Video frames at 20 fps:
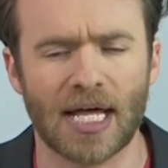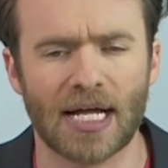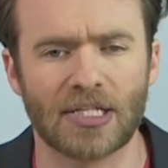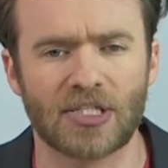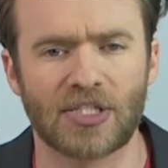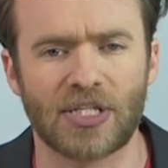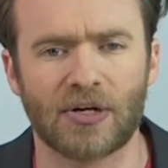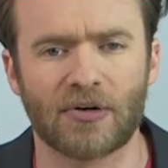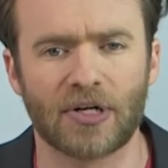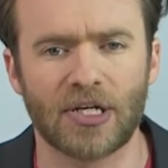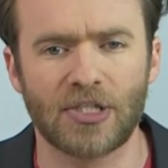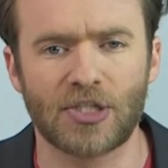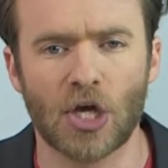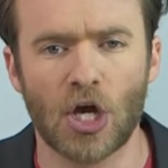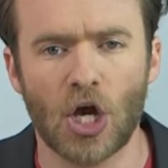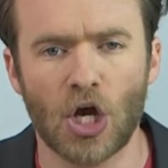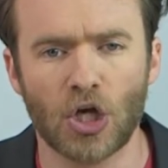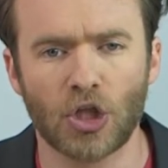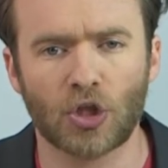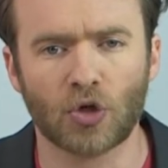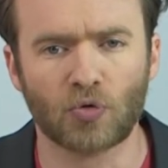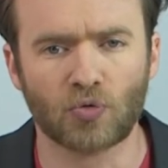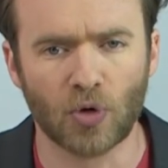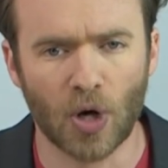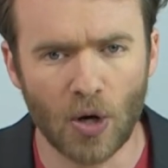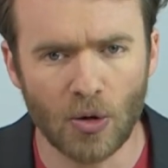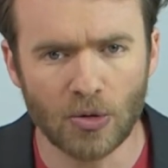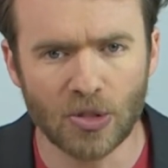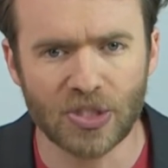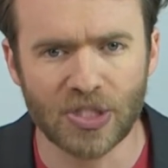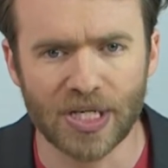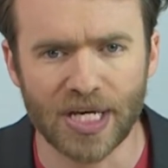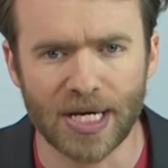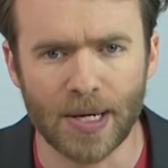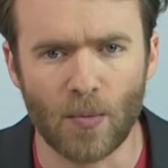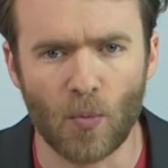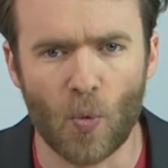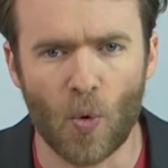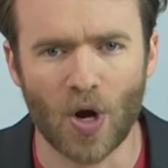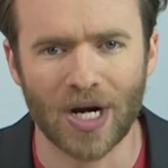in that series, the road
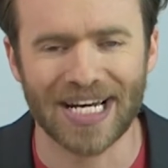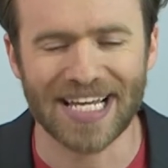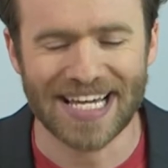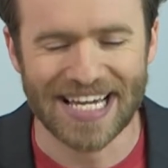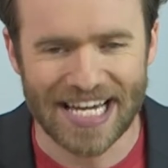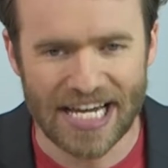team won